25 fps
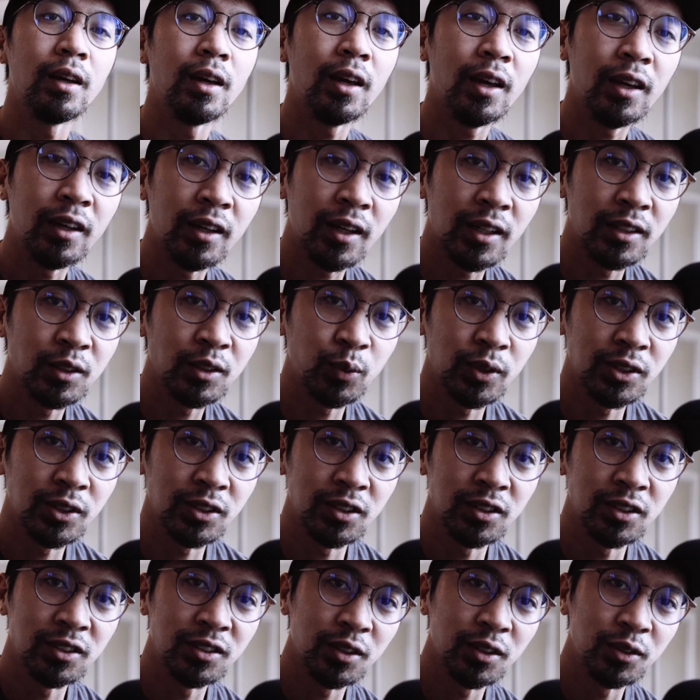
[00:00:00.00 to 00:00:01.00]
Hey guys, what's
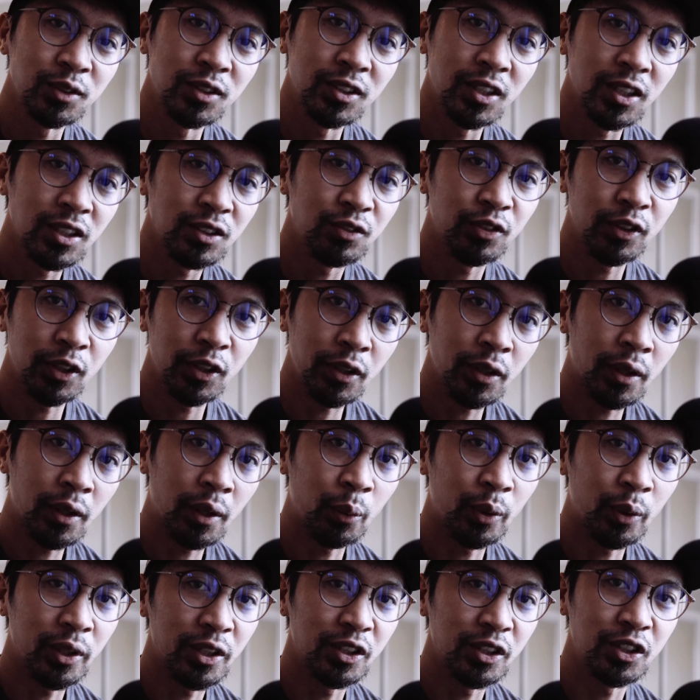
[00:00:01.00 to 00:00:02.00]
good? So today's video, I
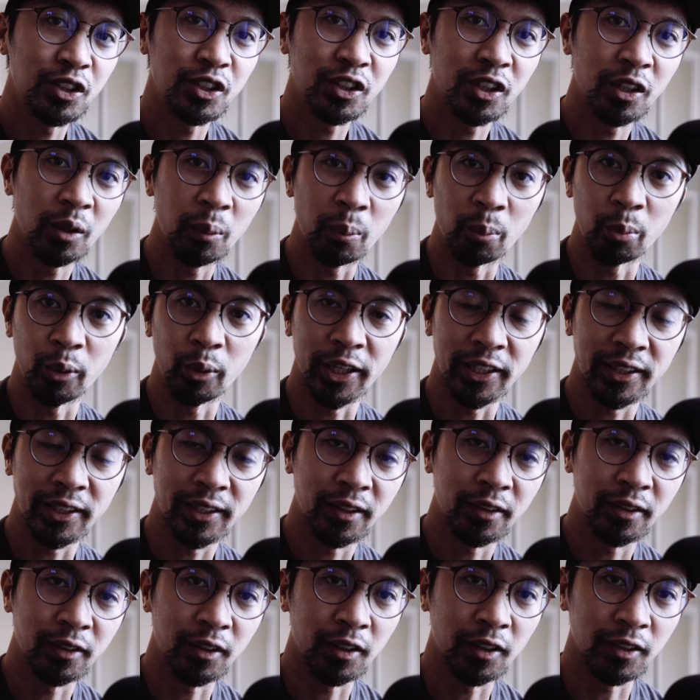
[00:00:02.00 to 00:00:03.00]
wanted to share a
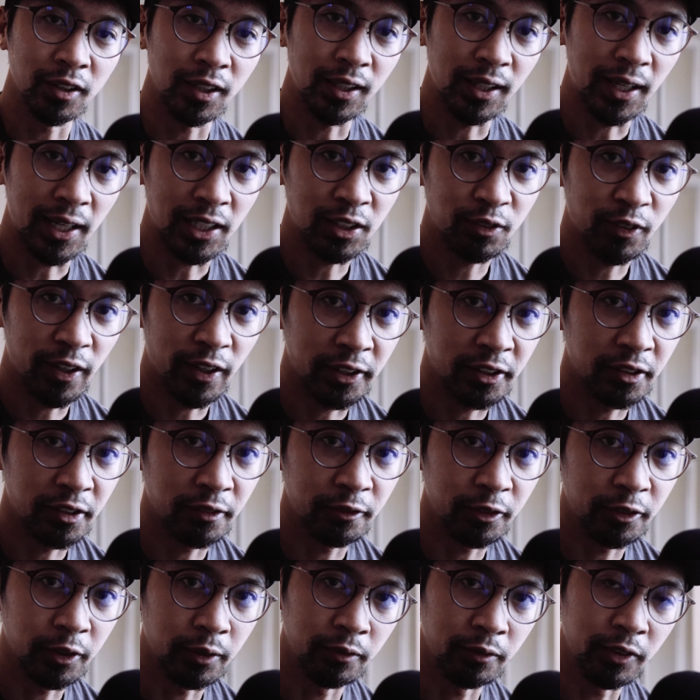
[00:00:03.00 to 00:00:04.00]
breakdown on the last fashion
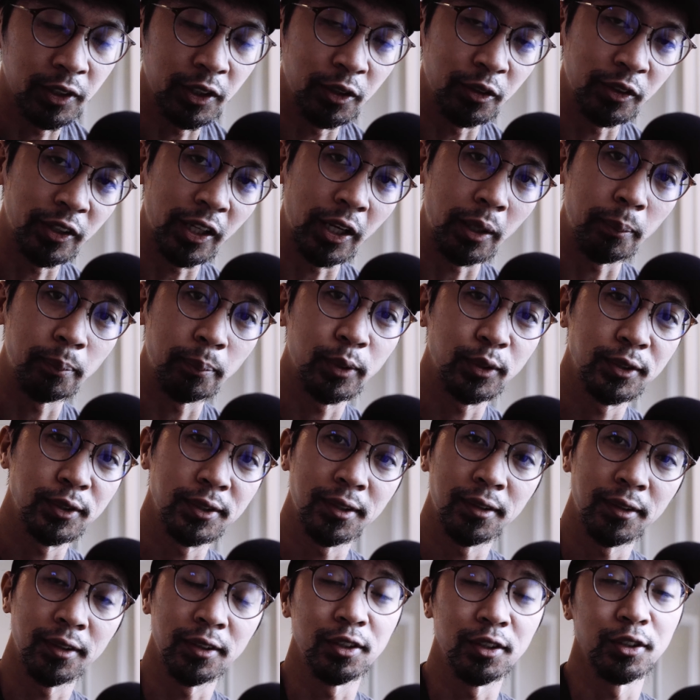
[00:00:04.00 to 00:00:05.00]
film video that I
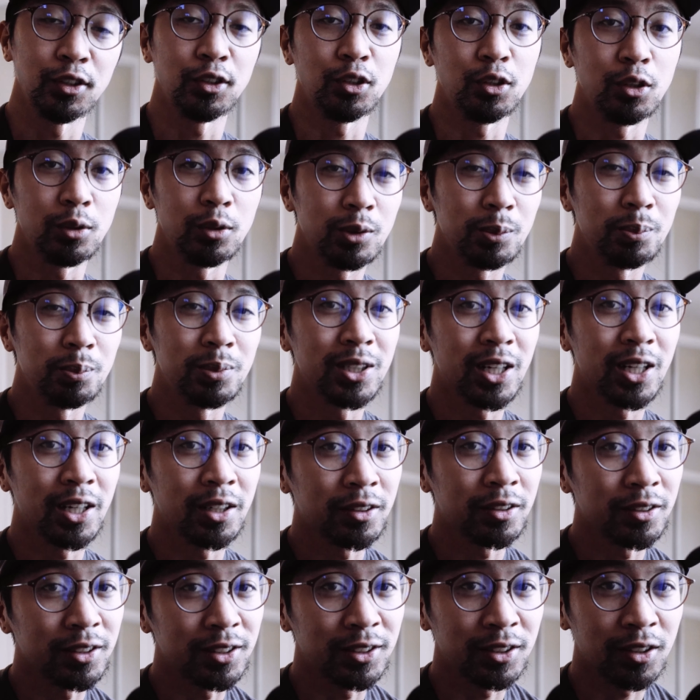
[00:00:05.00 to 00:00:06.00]
posted on this YouTube
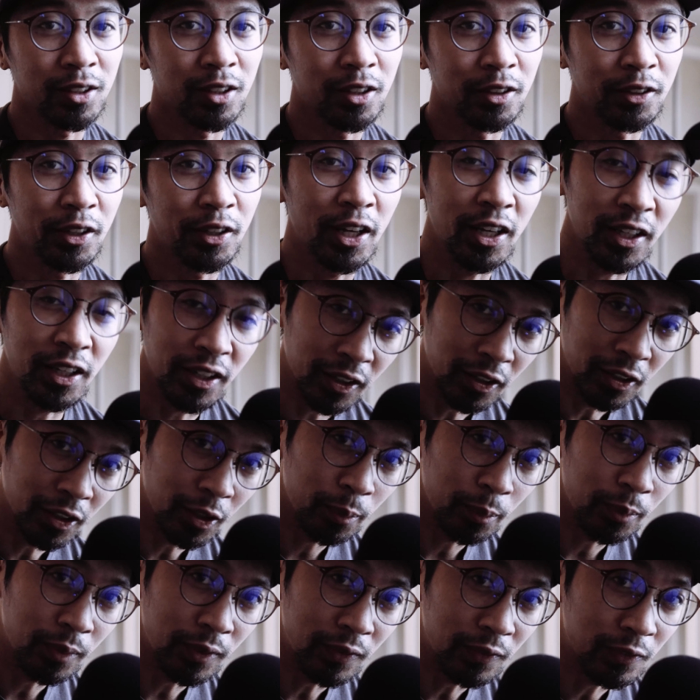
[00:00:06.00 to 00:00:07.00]
channel. It's called Hang It
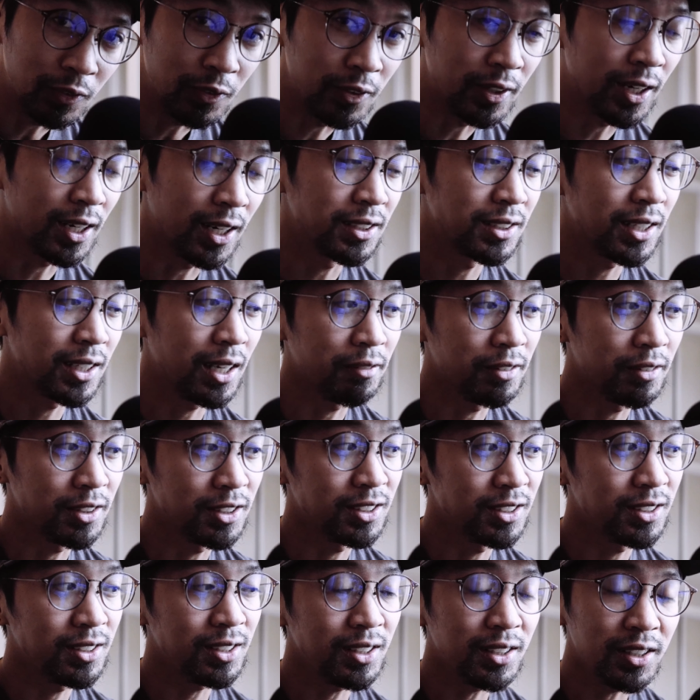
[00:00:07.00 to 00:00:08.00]
Up. If you guys haven't
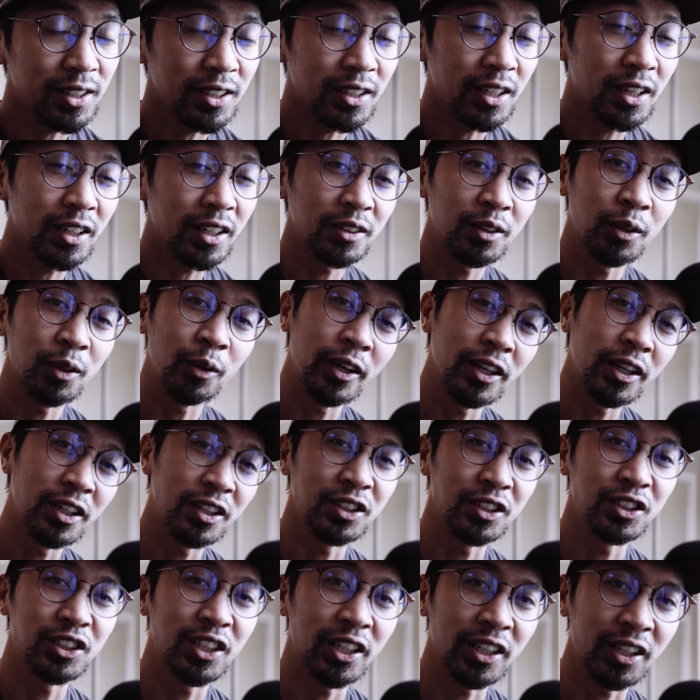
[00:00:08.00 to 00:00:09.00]
seen it yet, go ahead
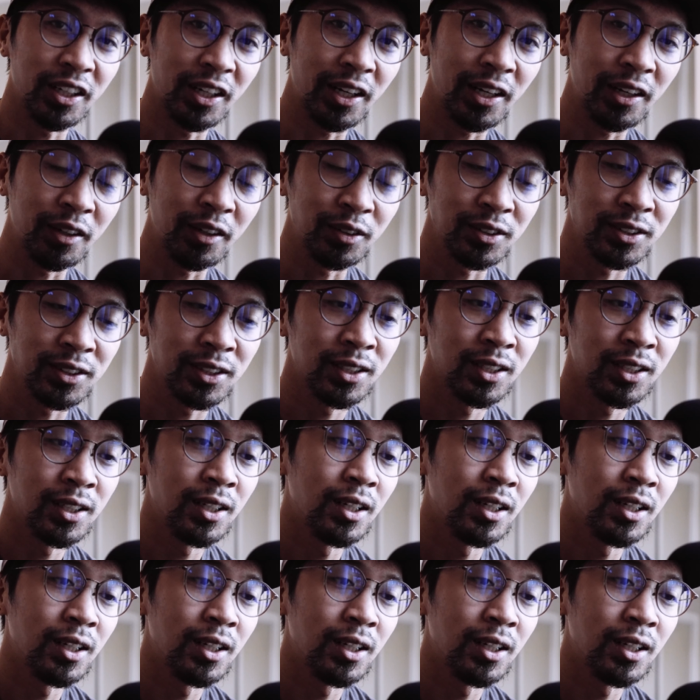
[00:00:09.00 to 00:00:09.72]
and check it out.